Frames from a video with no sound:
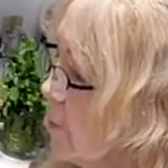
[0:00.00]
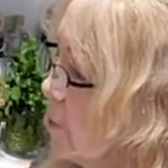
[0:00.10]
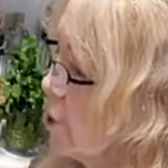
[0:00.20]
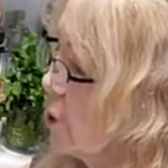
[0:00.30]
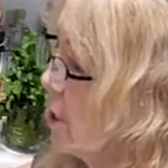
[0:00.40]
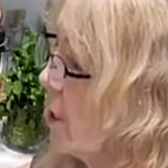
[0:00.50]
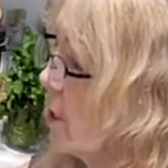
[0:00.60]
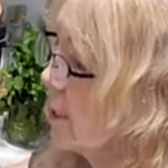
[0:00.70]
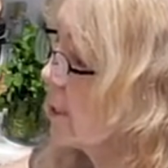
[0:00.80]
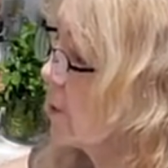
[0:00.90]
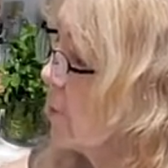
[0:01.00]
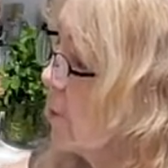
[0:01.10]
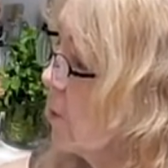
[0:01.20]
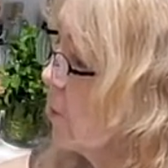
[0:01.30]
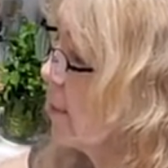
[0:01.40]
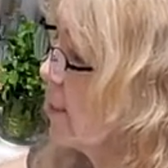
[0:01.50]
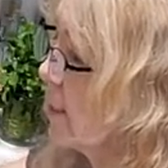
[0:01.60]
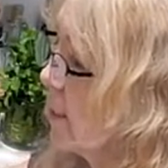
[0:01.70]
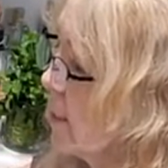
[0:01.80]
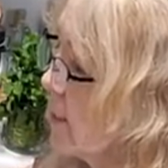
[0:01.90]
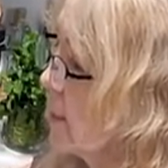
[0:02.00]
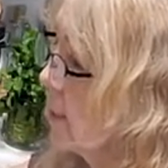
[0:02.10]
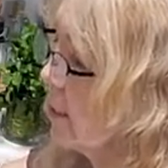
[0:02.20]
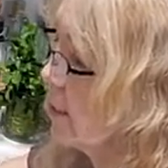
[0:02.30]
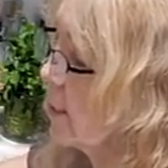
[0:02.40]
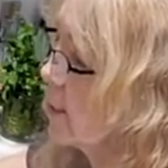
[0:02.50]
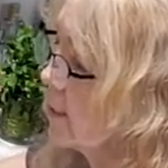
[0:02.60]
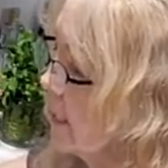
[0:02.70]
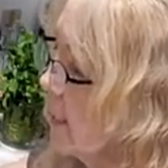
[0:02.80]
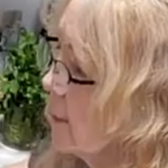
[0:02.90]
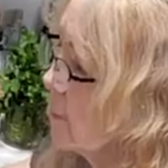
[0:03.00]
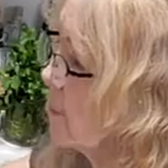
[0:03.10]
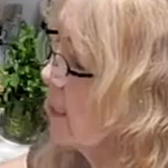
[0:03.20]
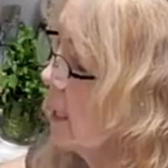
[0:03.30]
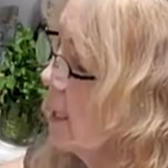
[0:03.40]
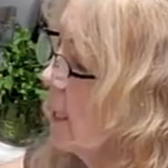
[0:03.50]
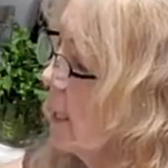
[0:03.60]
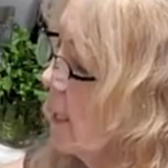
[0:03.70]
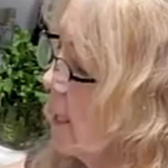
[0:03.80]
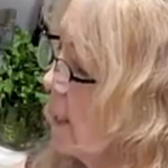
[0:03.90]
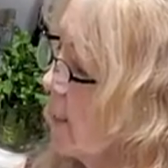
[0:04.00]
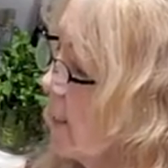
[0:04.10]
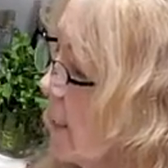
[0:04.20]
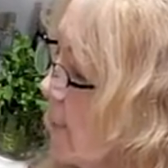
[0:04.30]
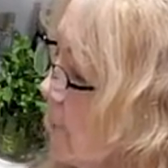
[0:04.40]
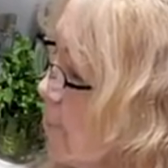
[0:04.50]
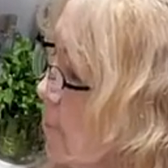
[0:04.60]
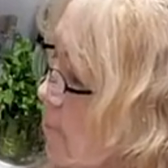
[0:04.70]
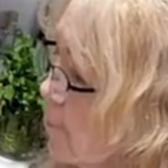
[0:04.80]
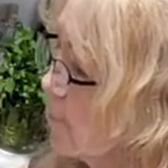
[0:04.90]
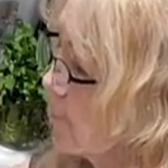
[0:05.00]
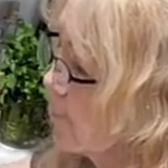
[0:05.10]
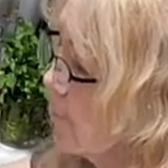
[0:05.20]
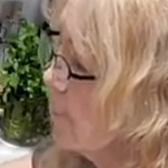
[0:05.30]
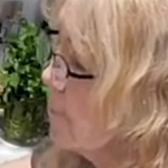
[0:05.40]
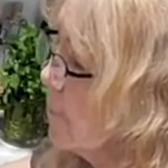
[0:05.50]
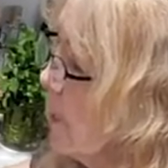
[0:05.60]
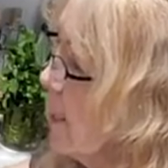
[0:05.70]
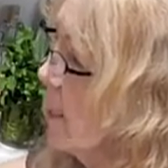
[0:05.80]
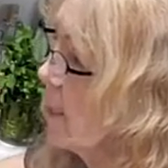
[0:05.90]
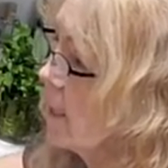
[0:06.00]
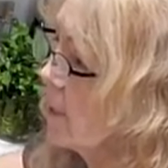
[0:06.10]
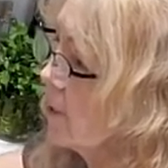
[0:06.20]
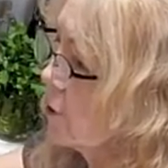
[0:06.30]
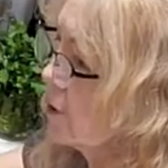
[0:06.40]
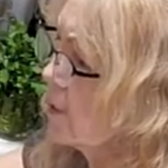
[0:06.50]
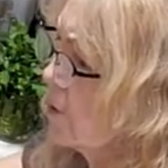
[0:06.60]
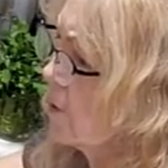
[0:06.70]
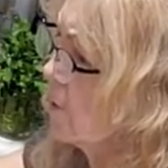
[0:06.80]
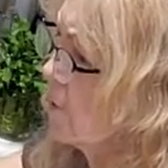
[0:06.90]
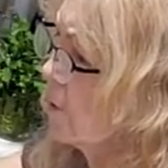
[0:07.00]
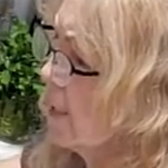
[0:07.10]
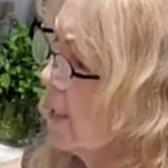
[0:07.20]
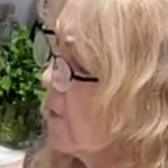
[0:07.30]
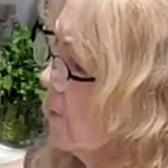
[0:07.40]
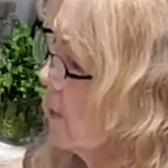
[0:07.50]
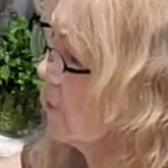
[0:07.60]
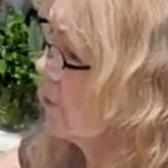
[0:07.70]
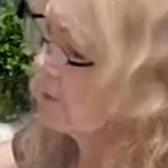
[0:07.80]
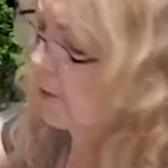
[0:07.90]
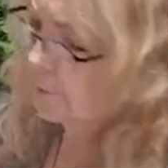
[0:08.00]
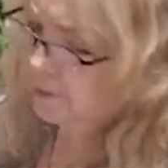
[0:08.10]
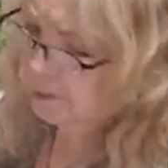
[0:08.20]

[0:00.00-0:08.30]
from the shiitakes. So I'm not wasting the stems. And yeah, and they're just so good for you. Antiviral, they've been